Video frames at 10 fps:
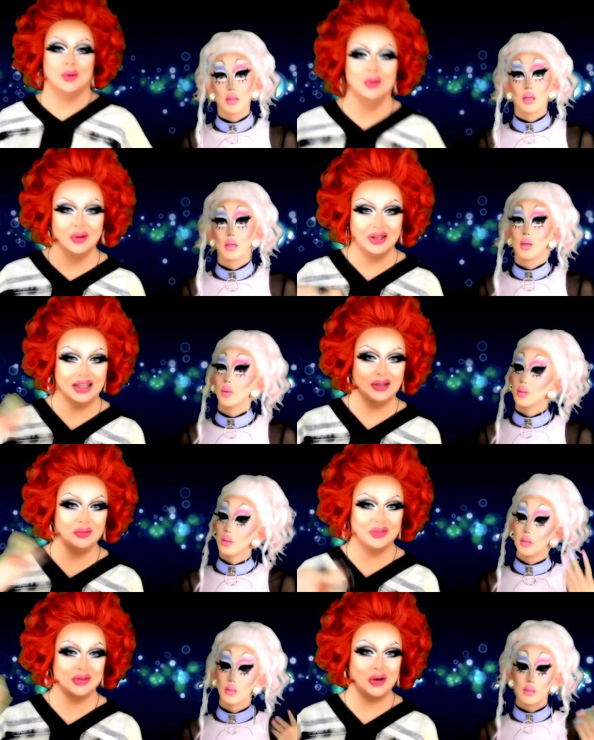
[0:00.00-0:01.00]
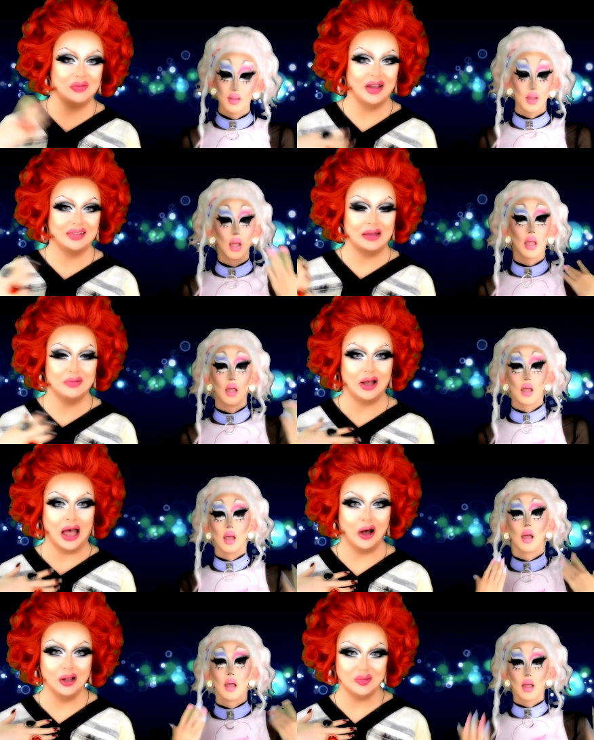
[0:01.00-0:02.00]
Speaker 1: Ooh, that was so fast,
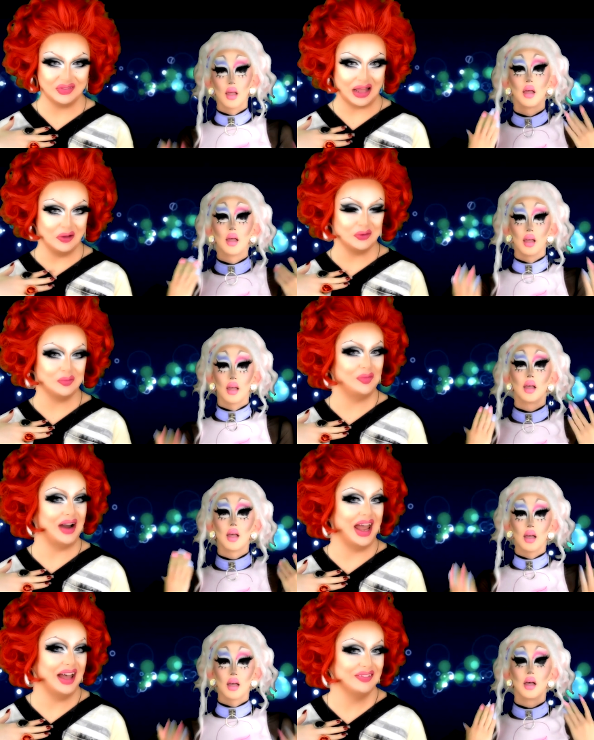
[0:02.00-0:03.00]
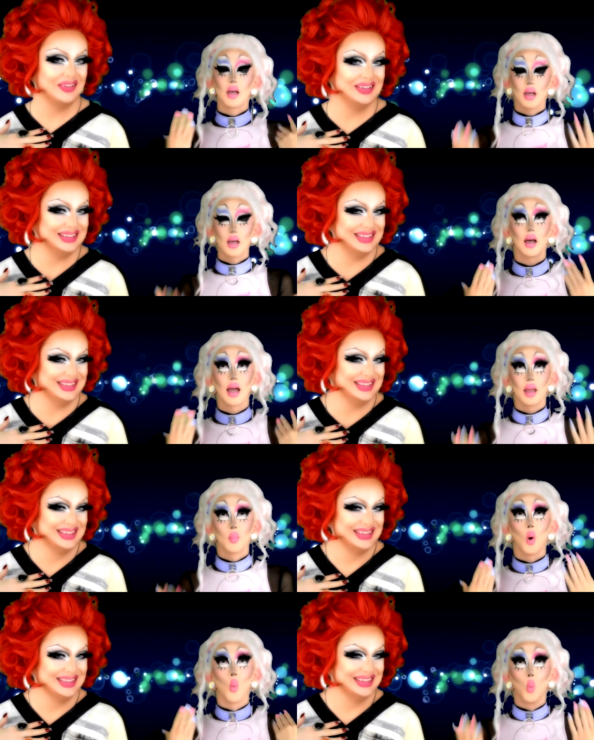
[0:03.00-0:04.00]
I'm almost out of breath. I
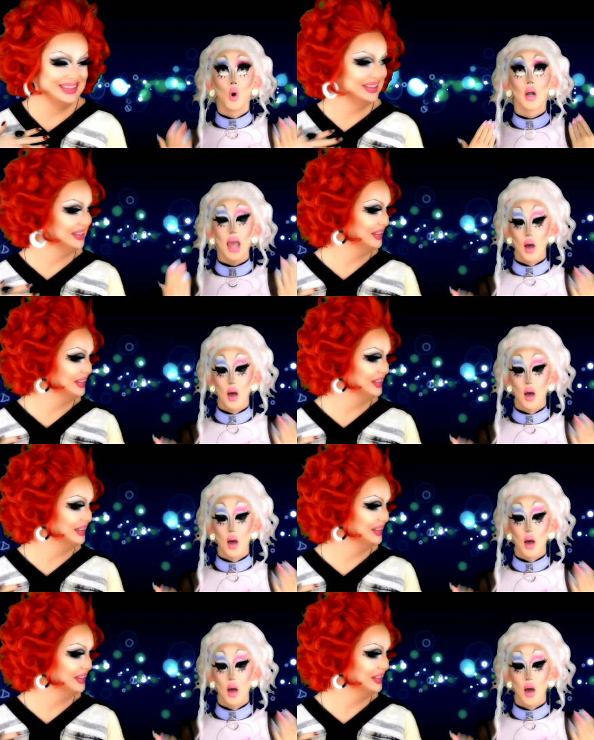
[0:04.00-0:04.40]
am worn